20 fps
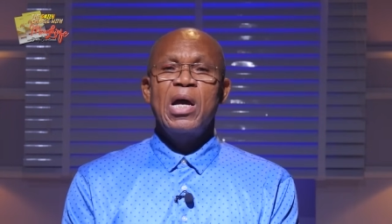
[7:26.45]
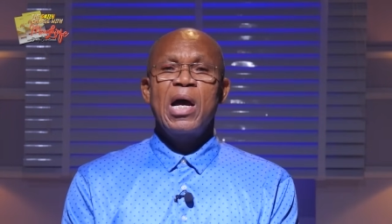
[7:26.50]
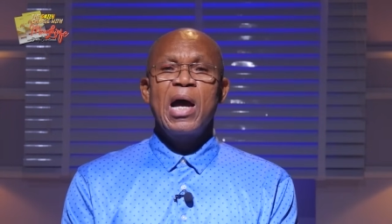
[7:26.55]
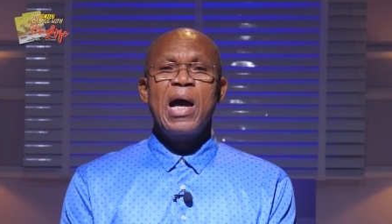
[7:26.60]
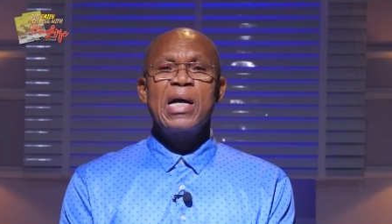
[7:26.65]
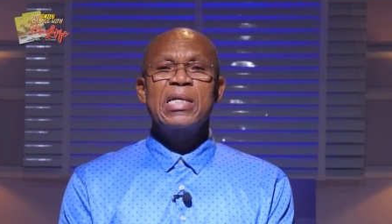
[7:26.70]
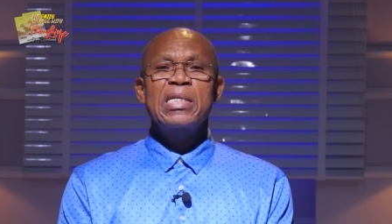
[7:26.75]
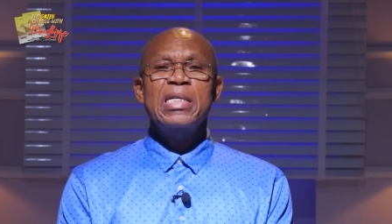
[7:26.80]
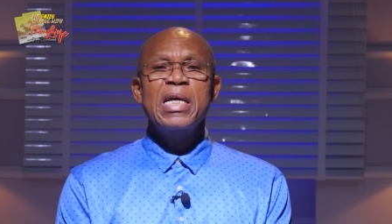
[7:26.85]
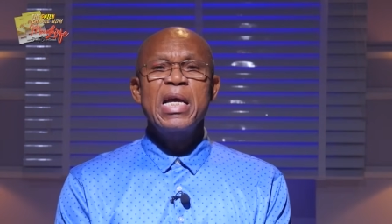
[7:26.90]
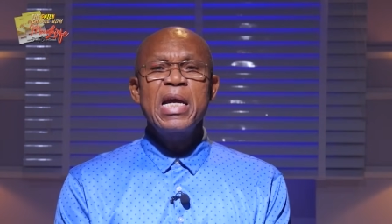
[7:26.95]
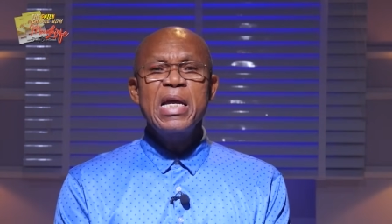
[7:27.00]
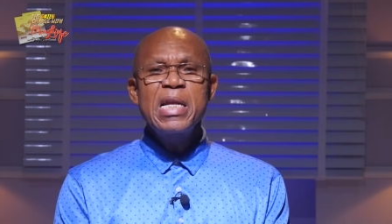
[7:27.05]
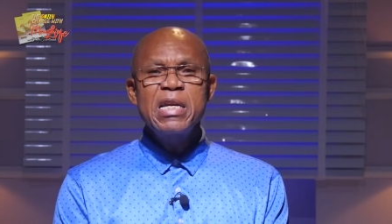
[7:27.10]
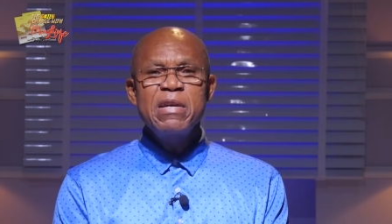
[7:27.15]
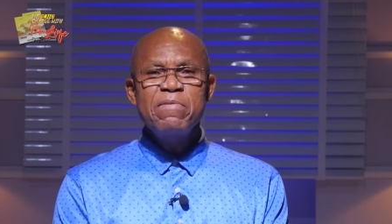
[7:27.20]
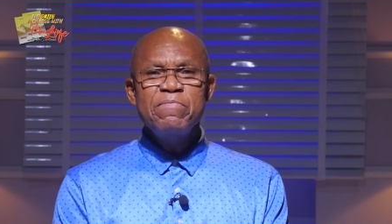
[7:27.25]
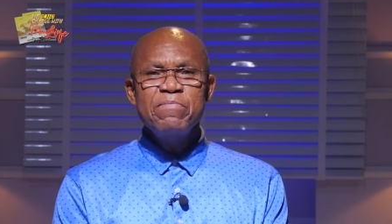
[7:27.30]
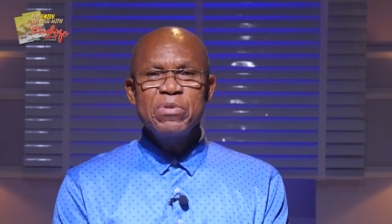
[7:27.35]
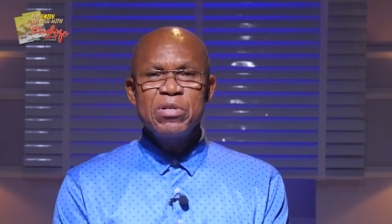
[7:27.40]
An
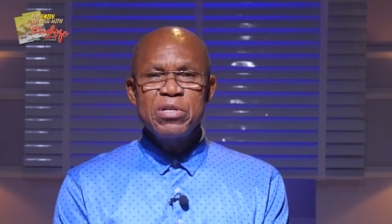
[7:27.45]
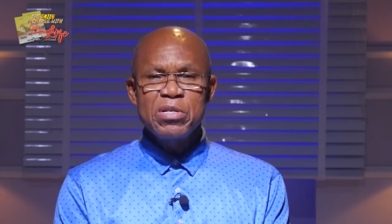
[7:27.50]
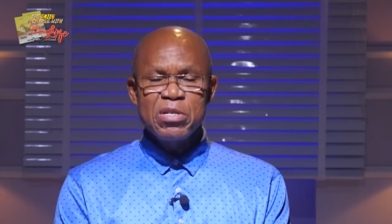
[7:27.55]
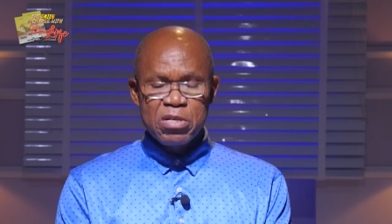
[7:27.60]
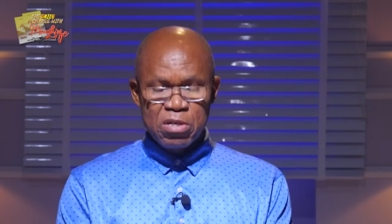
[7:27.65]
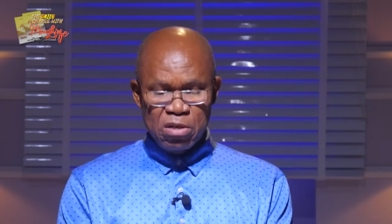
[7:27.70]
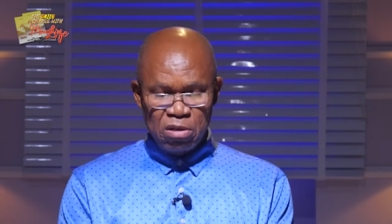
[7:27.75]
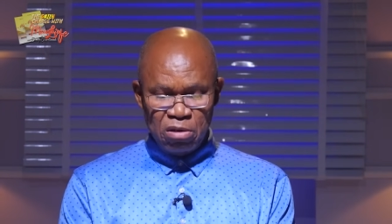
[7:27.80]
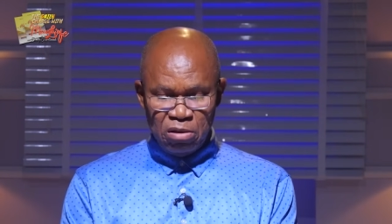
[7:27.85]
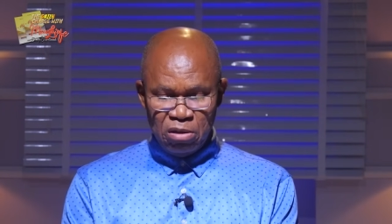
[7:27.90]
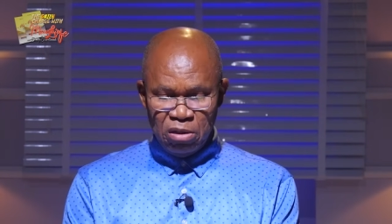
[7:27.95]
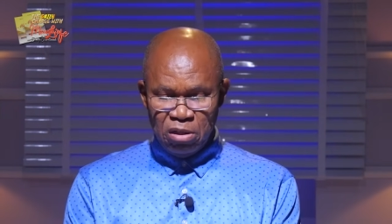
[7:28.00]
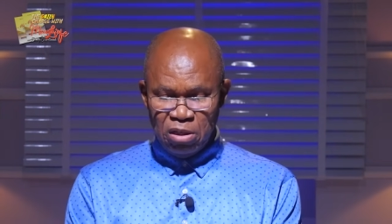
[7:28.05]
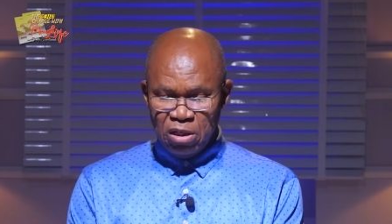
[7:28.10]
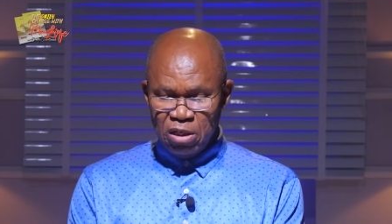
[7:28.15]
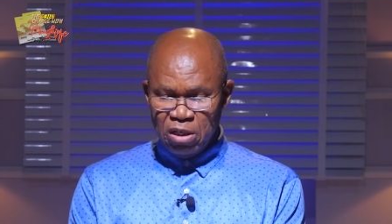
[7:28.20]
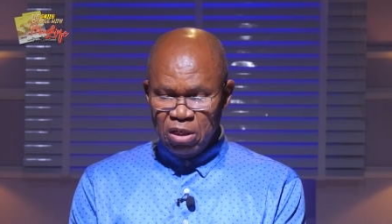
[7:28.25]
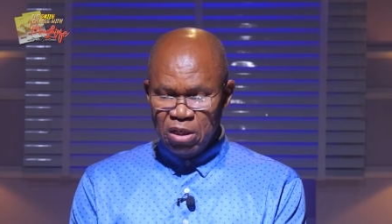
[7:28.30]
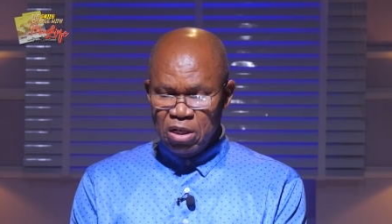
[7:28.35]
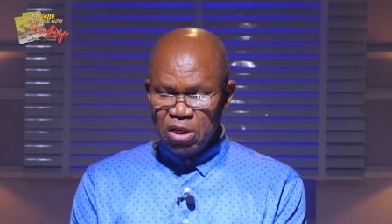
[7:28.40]
enemy
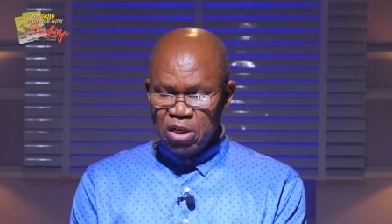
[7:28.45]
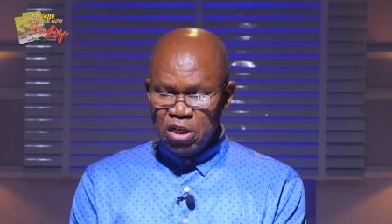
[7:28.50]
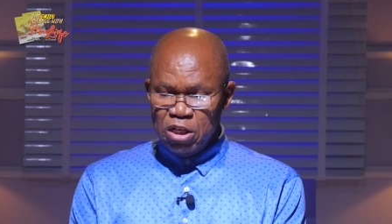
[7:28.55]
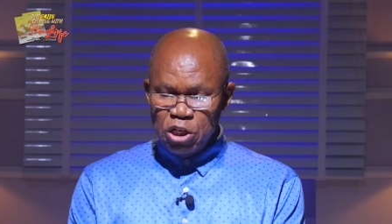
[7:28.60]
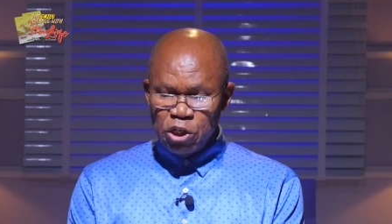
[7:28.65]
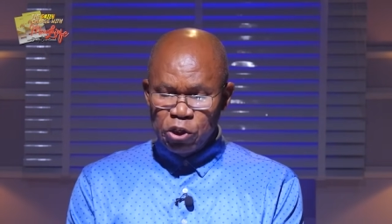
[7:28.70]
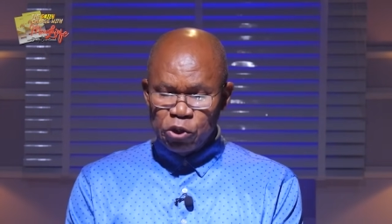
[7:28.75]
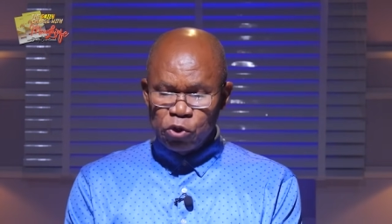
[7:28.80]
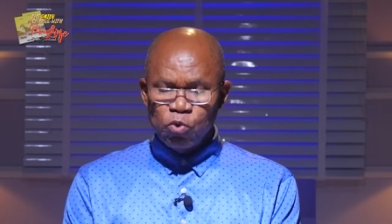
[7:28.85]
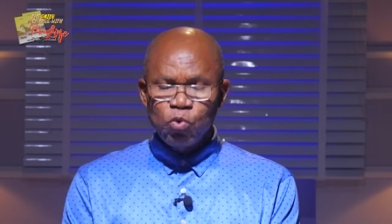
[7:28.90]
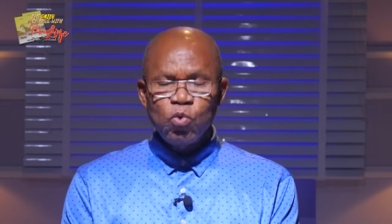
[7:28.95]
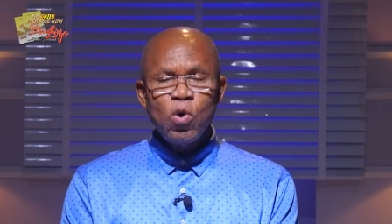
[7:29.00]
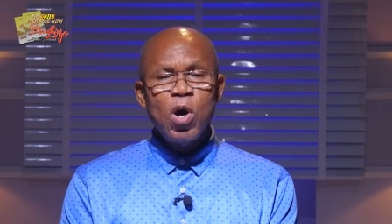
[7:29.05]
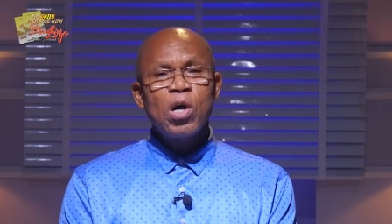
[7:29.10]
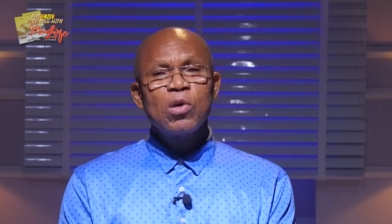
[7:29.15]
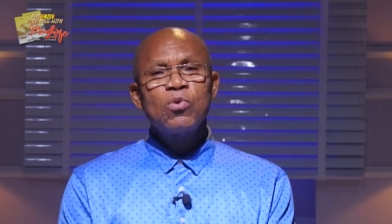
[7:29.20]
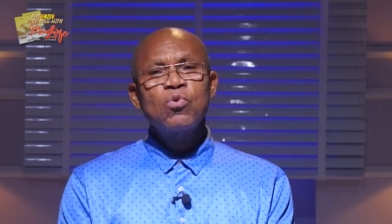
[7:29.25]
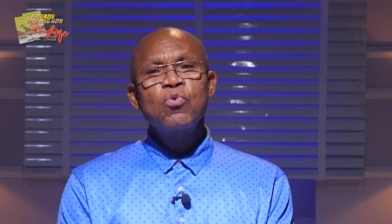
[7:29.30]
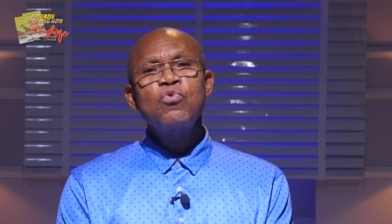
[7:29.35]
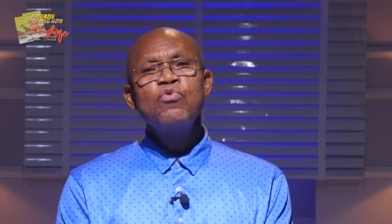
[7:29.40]
is
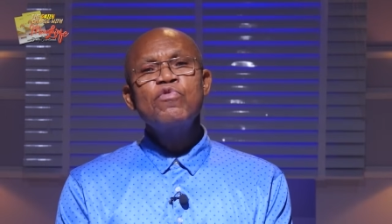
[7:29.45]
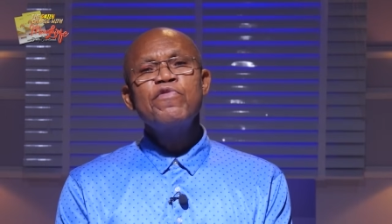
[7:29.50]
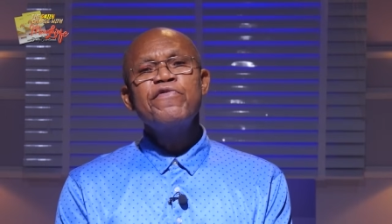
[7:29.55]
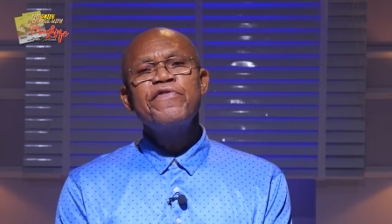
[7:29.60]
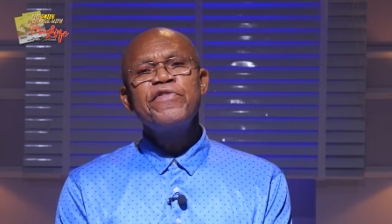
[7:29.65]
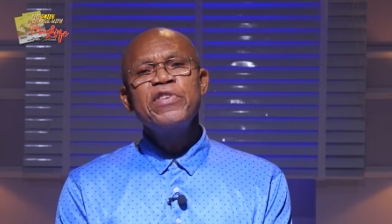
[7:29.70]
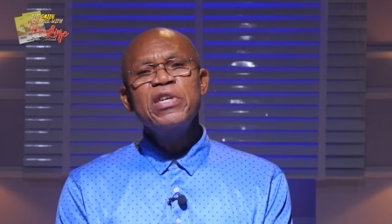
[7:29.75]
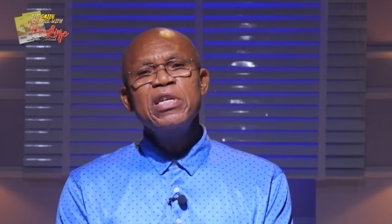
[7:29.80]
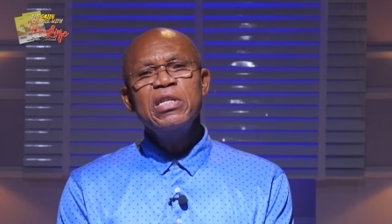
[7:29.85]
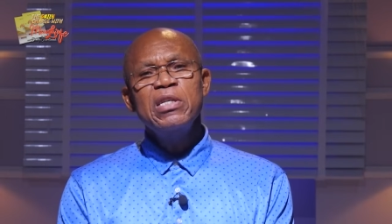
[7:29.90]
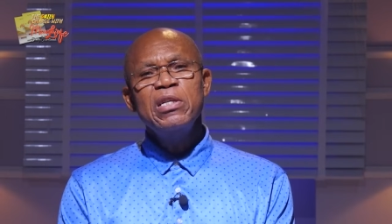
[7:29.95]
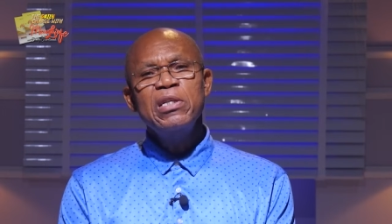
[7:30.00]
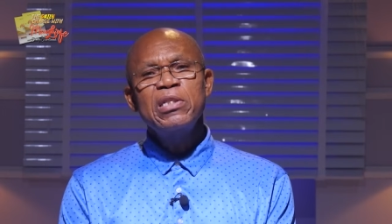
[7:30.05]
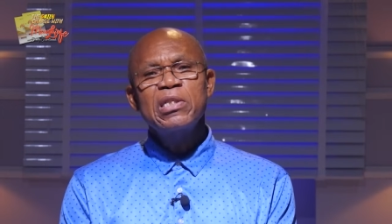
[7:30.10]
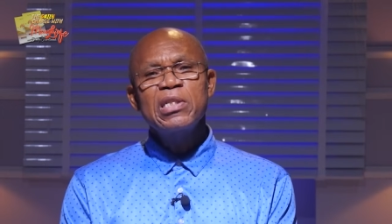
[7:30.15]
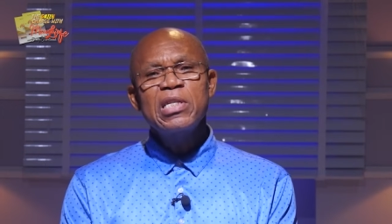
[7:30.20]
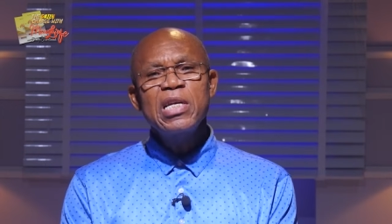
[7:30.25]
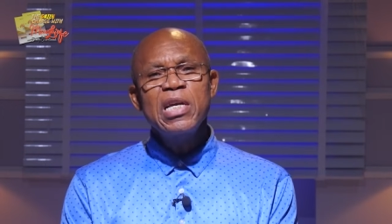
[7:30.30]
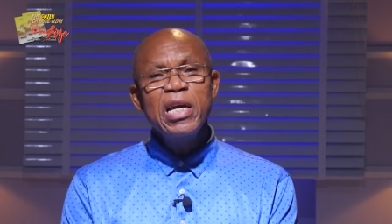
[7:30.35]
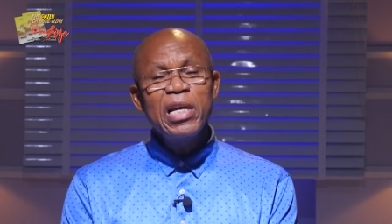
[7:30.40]
one who
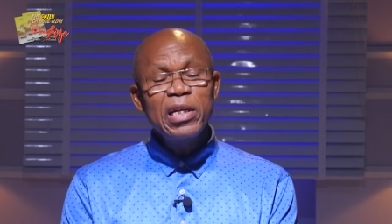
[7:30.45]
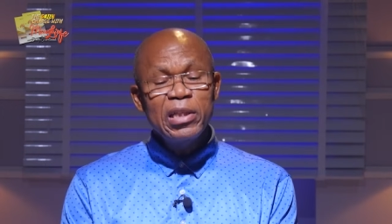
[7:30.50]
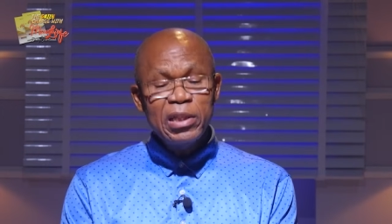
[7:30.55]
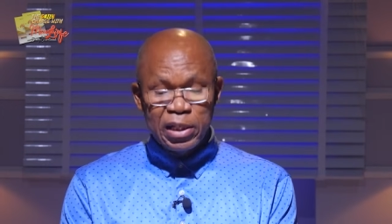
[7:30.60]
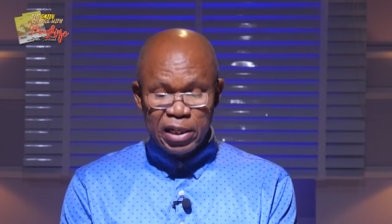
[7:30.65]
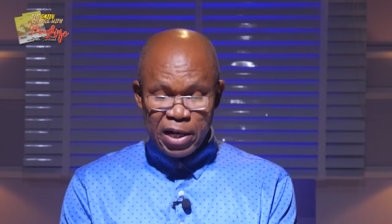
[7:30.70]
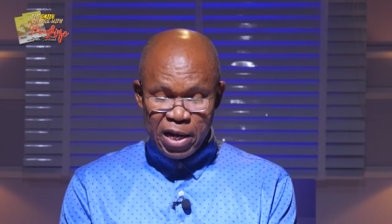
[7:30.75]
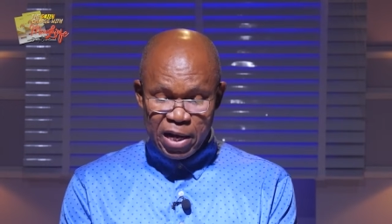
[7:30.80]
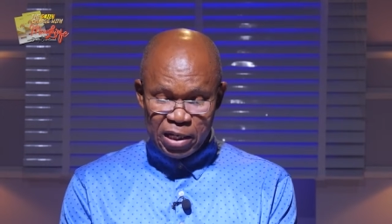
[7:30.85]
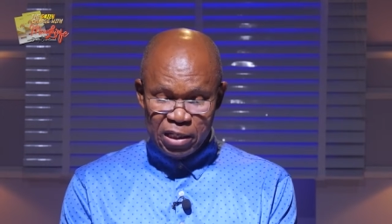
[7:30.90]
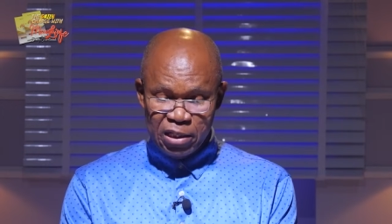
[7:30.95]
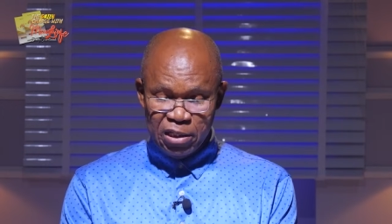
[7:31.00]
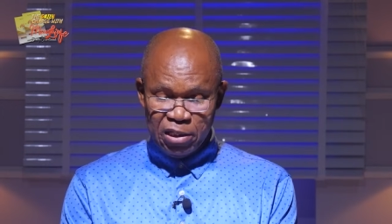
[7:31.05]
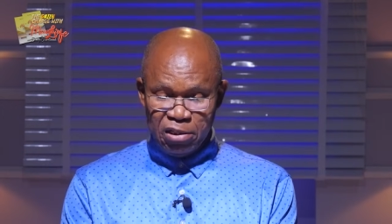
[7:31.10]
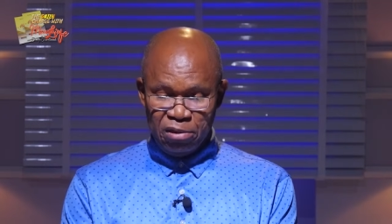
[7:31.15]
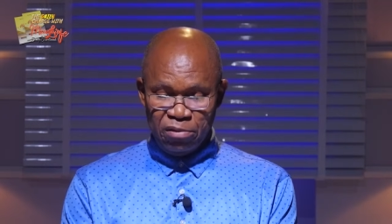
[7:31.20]
feels hatred